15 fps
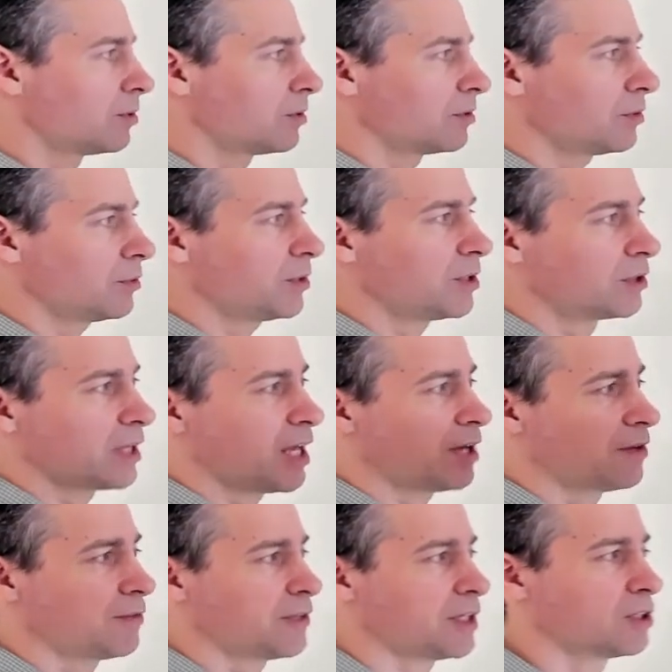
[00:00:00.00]
We don't
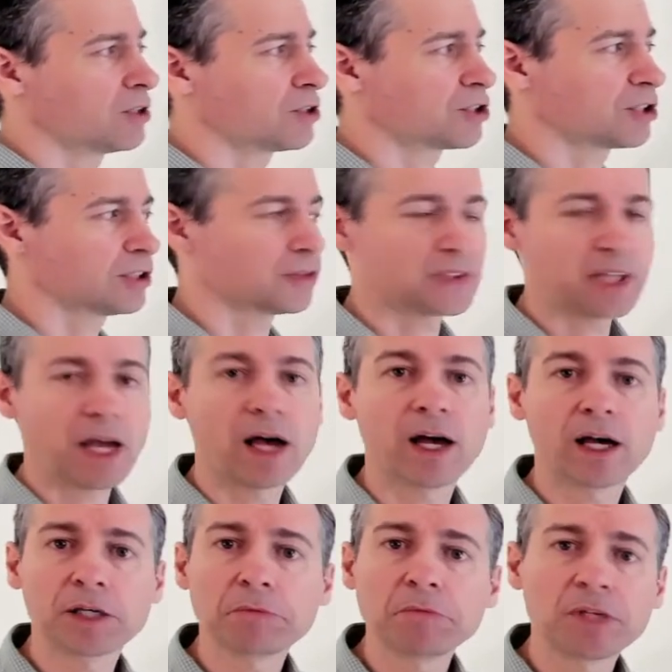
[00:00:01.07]
have any notion of
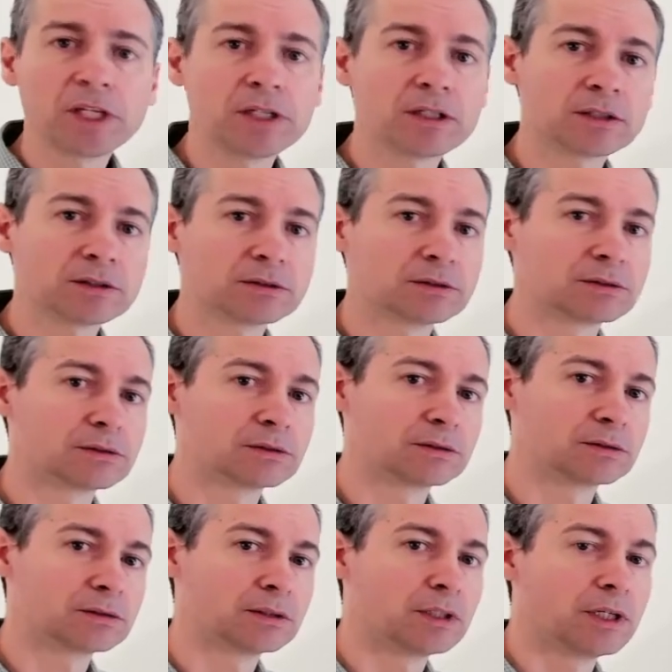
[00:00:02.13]
time here.
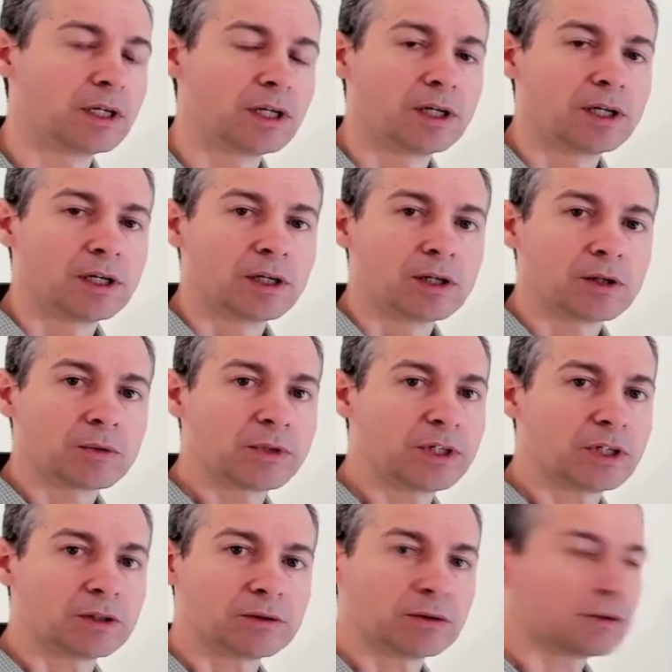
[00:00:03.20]
We
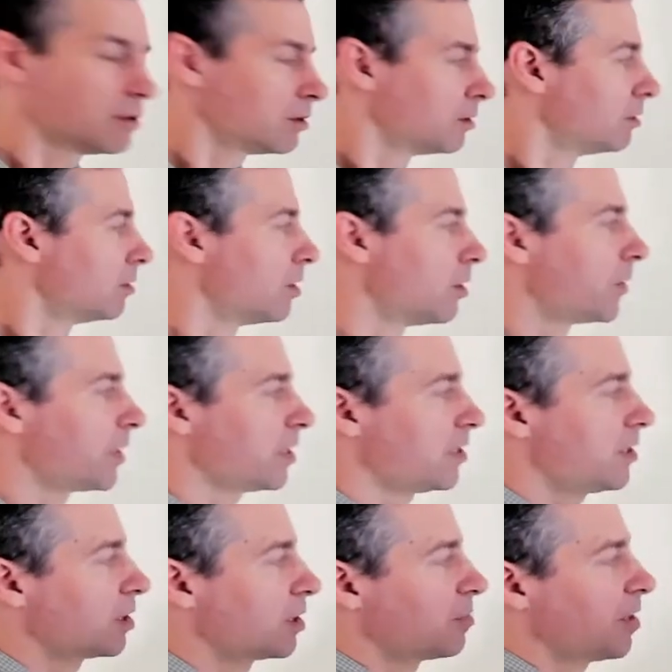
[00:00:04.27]
don't know
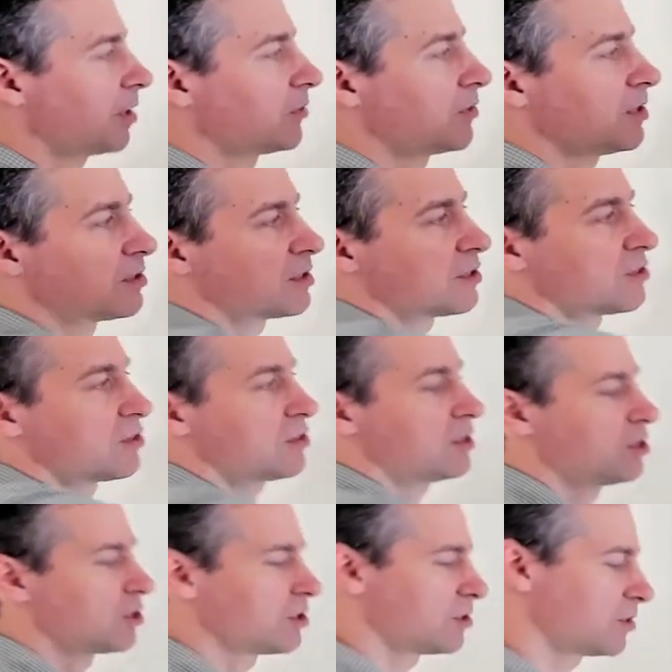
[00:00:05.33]
anything about these
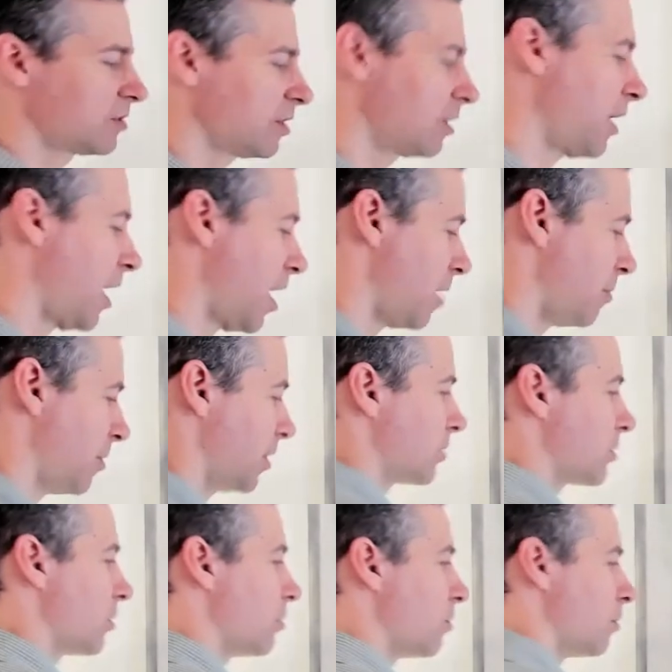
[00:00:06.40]
decisions that are happening. So